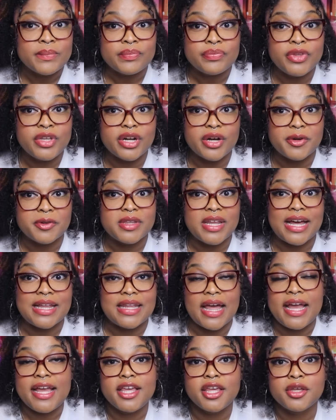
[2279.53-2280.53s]
that
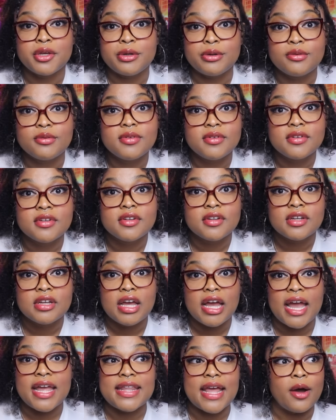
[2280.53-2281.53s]
like you
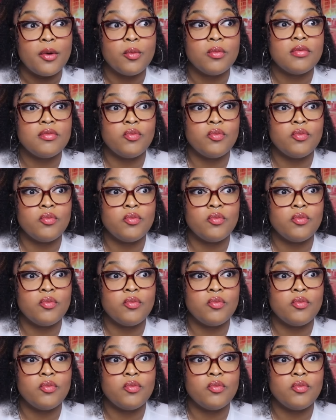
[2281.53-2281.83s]
and that